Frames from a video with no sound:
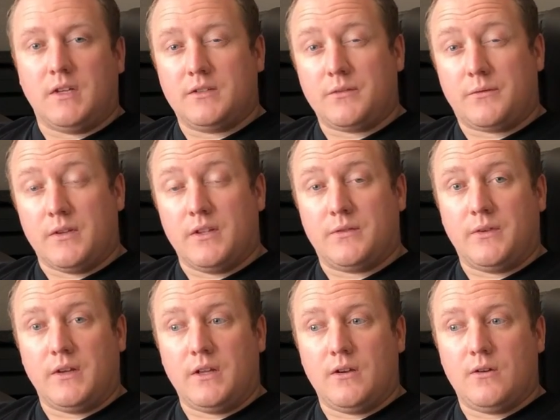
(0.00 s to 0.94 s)
does it for this
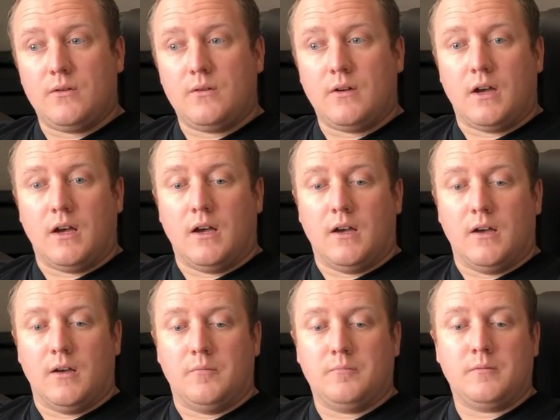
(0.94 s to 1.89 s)
video.
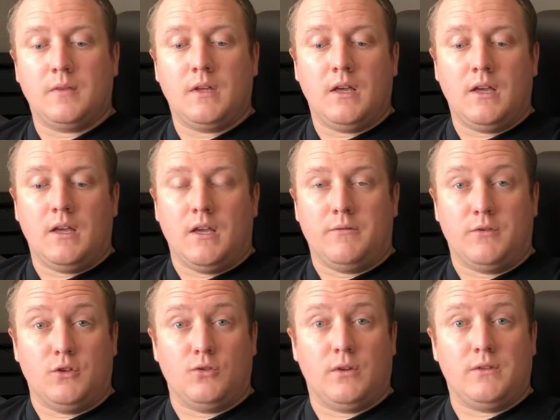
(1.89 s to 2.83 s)
Uh, if
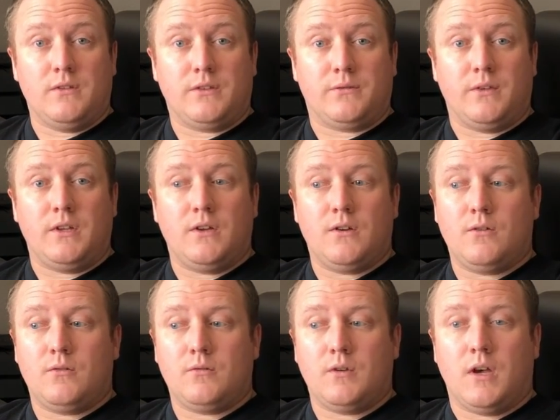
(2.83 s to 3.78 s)
you enjoyed this
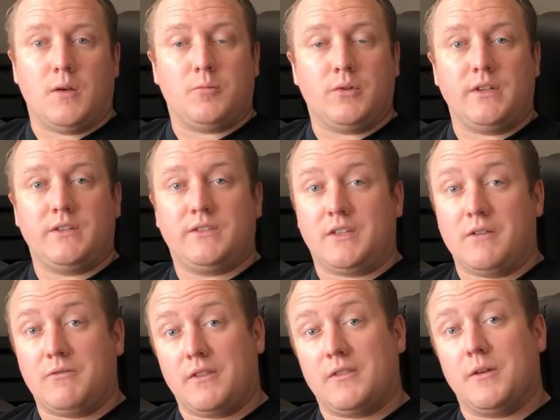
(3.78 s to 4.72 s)
video, uh, please
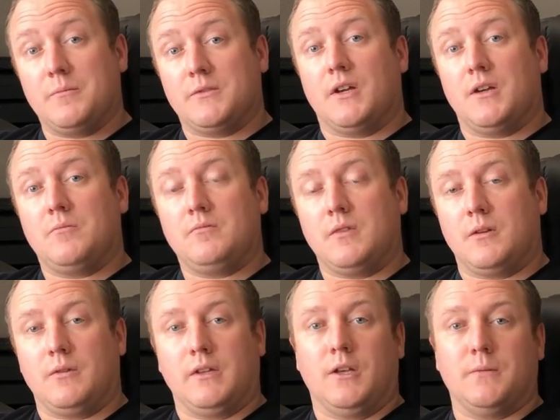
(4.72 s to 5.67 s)
give it a thumbs up. It
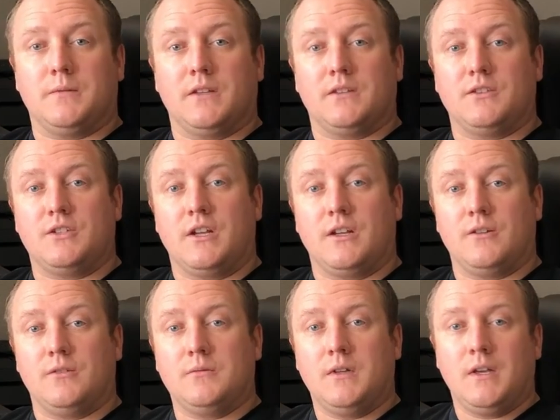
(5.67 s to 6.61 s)
really helps out the
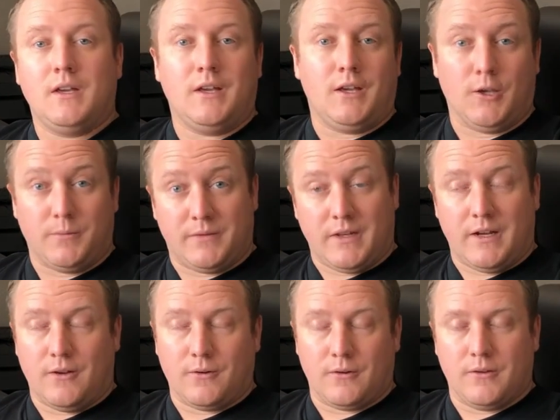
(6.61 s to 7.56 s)
channel, helps that
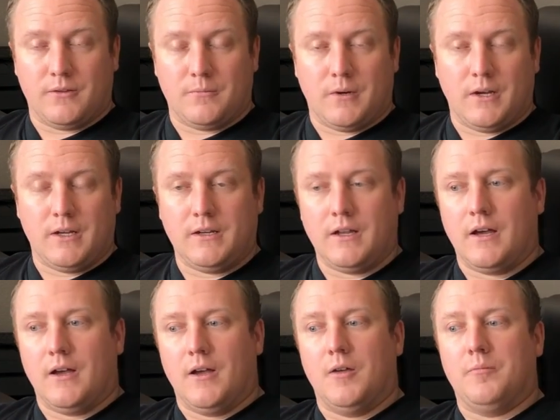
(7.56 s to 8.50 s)
algorithm, right?
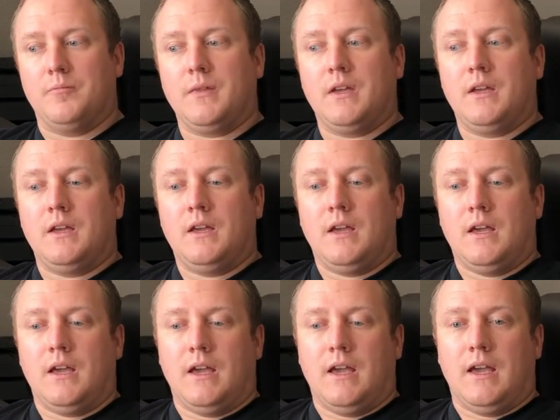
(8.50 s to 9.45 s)
Um,
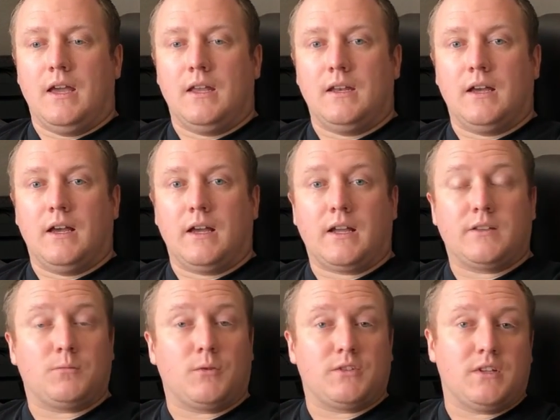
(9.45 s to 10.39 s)
and I
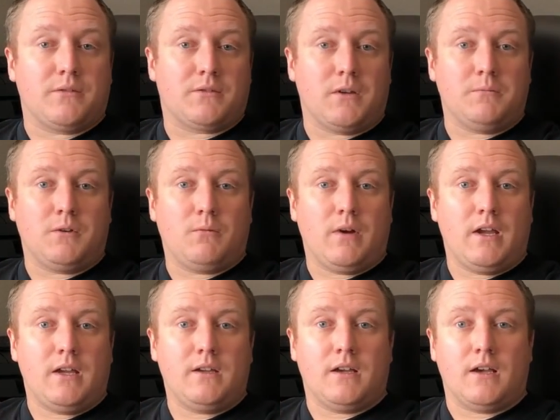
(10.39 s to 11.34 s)
got some more stuff coming your
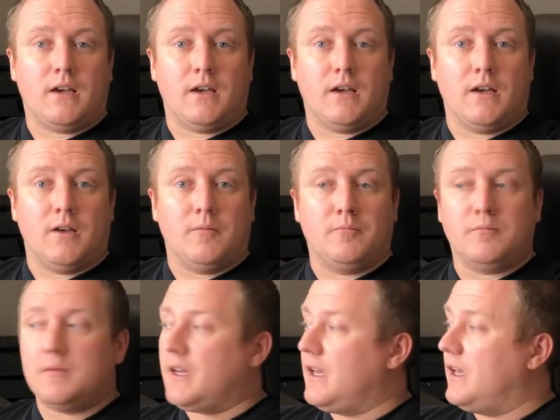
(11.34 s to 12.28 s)
way, um,
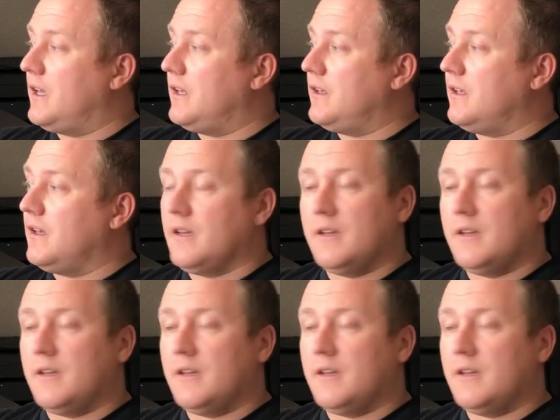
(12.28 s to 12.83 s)
and